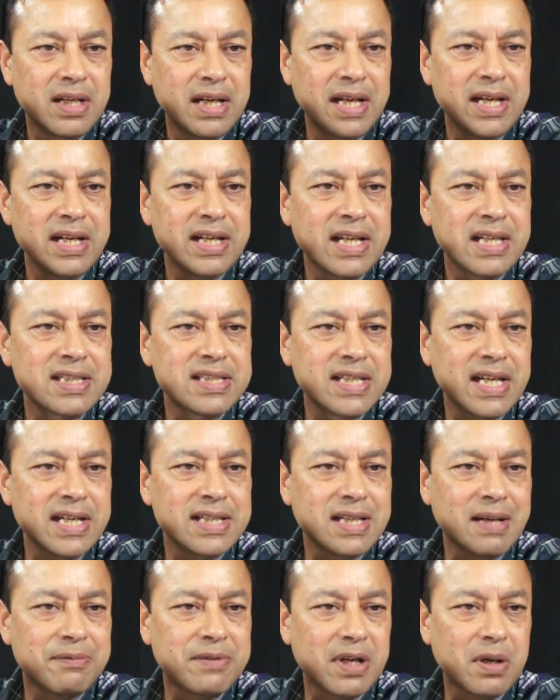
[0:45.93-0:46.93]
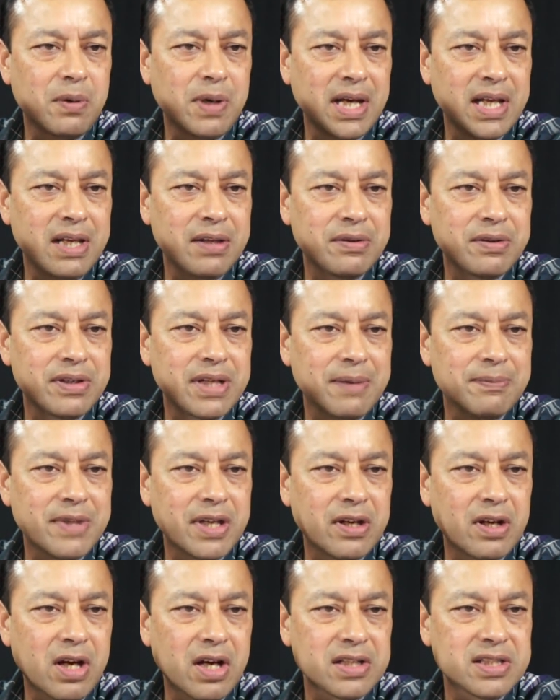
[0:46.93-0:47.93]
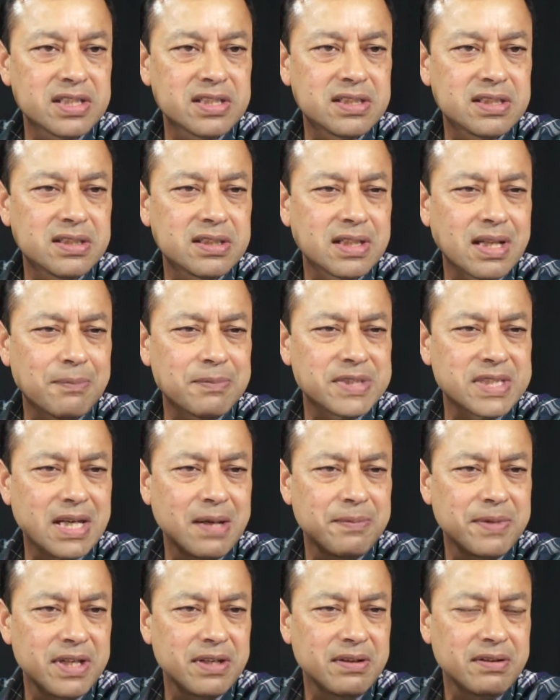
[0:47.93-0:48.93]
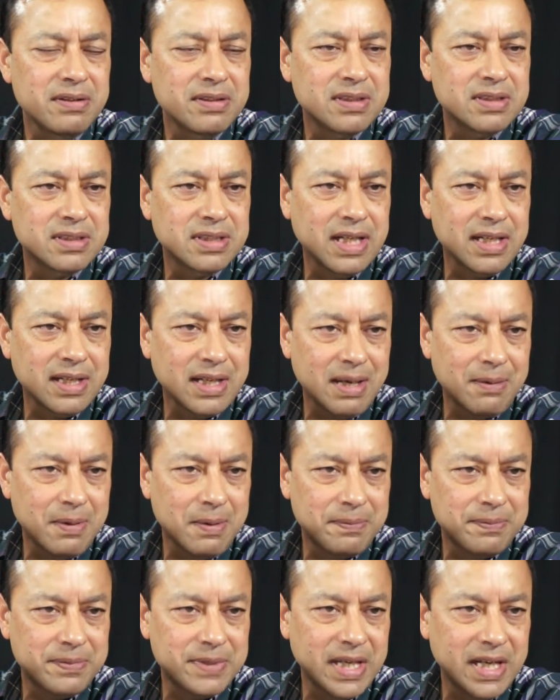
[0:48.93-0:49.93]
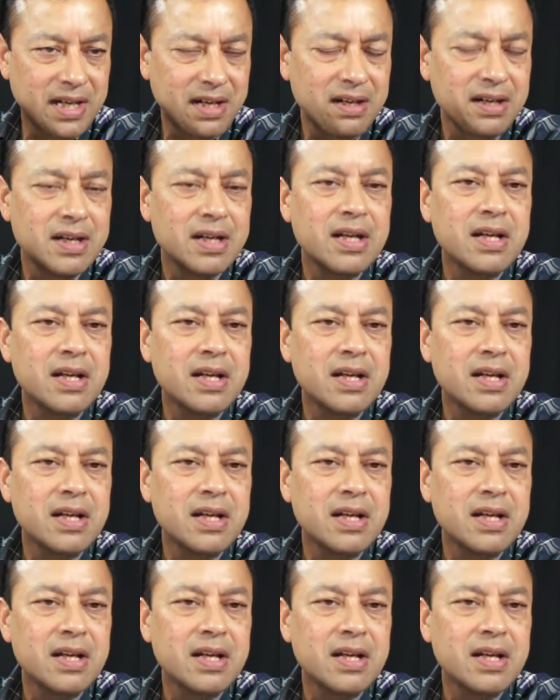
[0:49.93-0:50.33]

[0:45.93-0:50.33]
And it can change. After a while, you could have the notch comes up, you know, it can come up there.